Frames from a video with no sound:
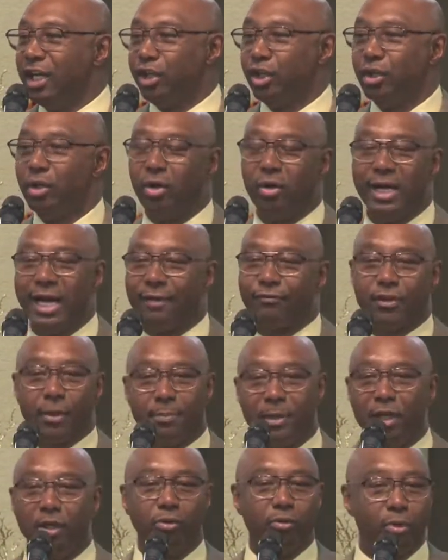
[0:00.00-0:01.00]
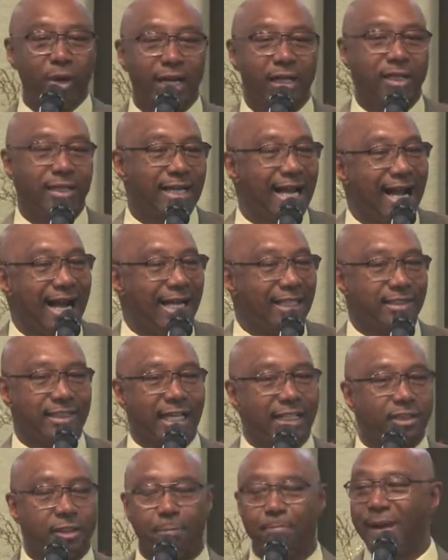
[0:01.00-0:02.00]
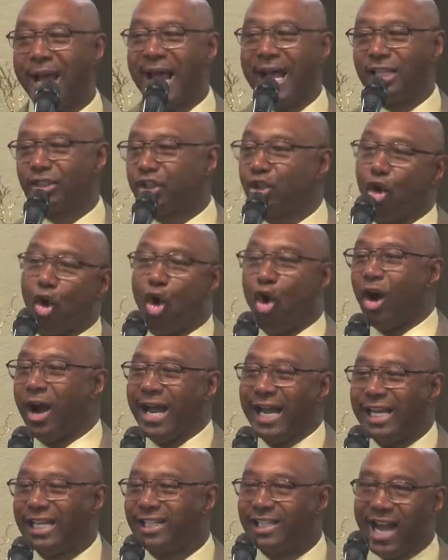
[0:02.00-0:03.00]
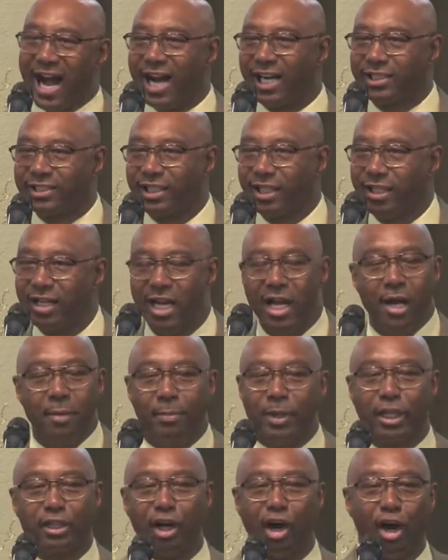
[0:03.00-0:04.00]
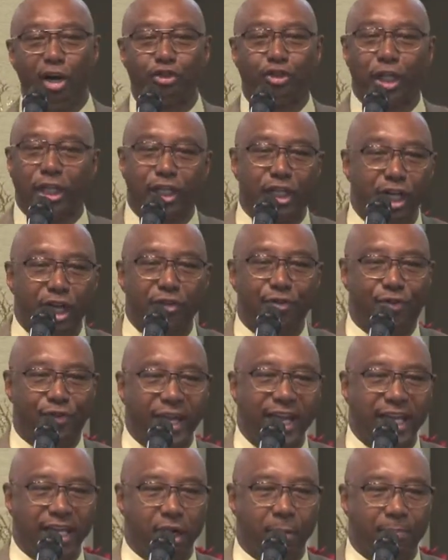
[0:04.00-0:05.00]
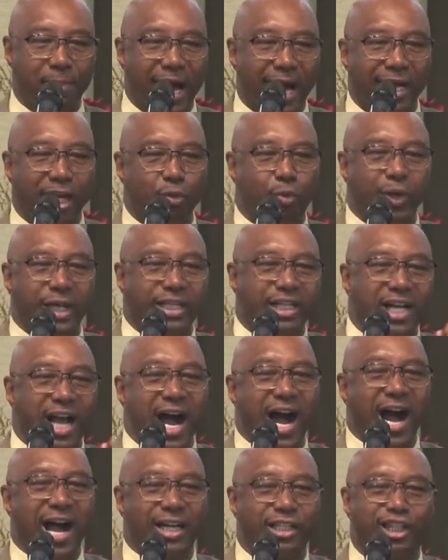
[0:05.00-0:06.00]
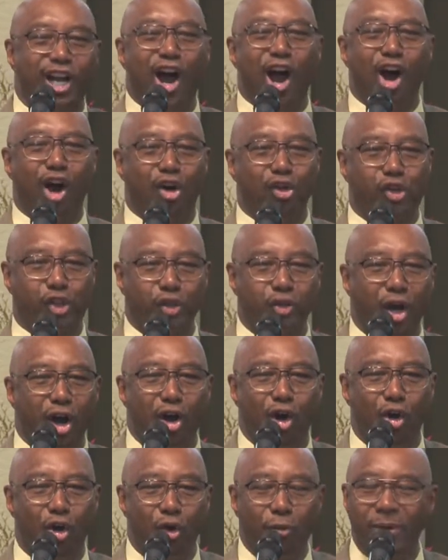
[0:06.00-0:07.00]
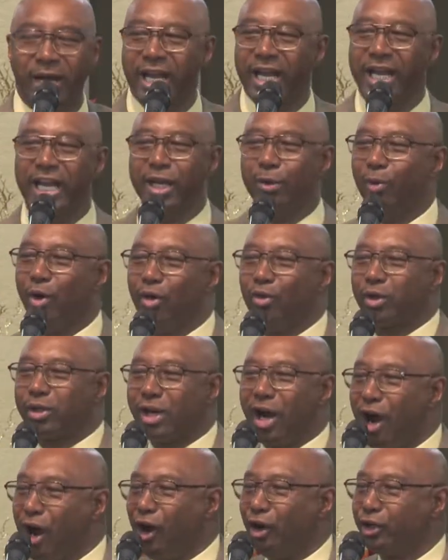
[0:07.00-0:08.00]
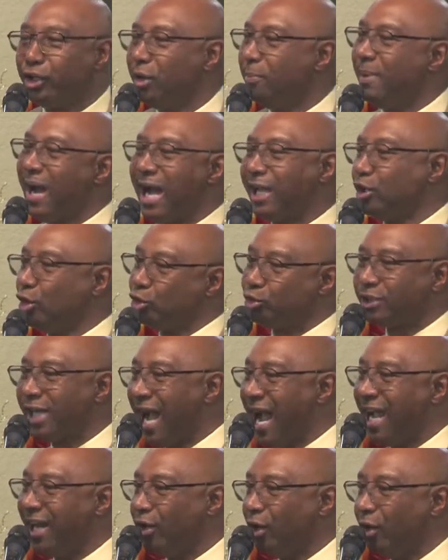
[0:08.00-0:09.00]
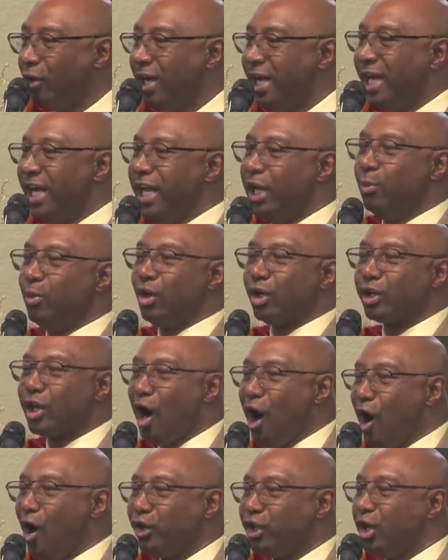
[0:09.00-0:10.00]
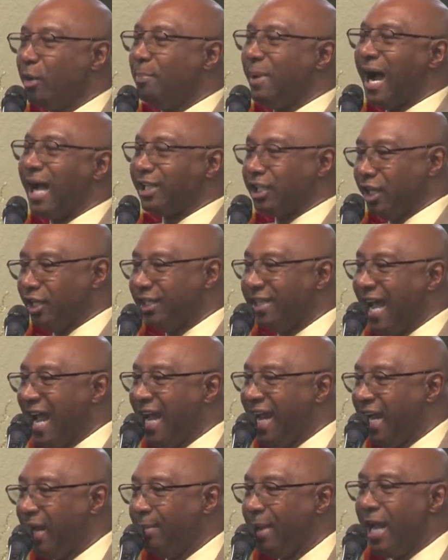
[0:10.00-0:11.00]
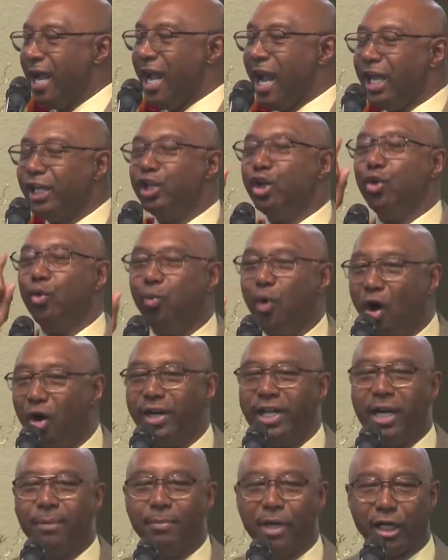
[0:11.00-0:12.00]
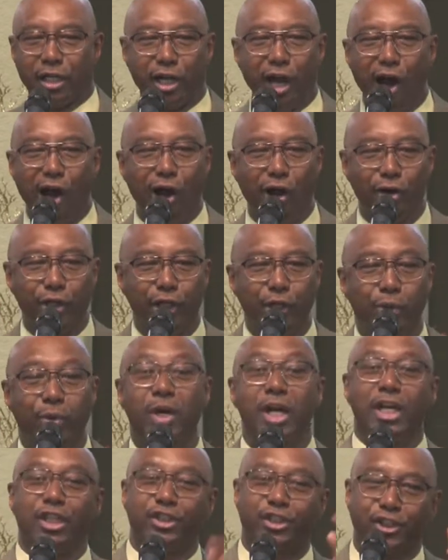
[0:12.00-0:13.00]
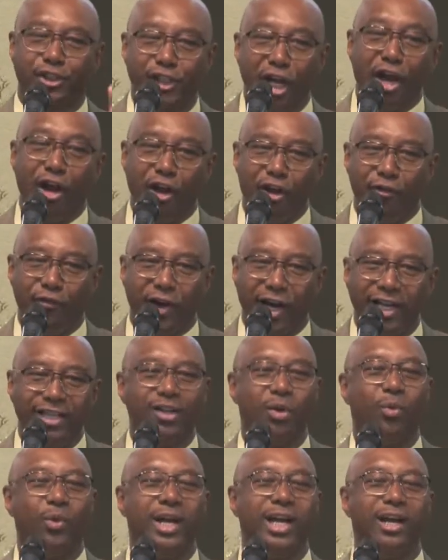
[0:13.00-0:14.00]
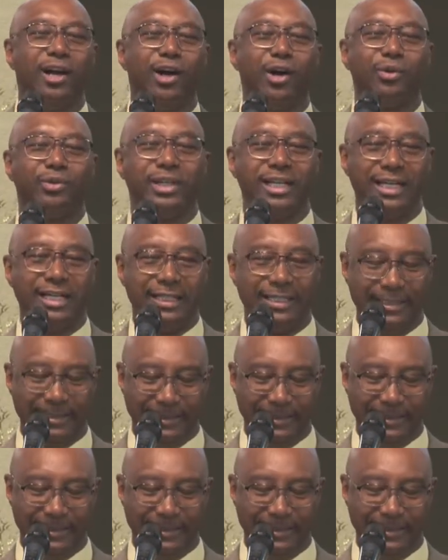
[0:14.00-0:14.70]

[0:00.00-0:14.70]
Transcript: You don't have to be recognized as a pastor or a doctor because the good thing about it, when God calls you home, He won't call you by your title, He will call you by your name, and you want Him to call you servant. Well done.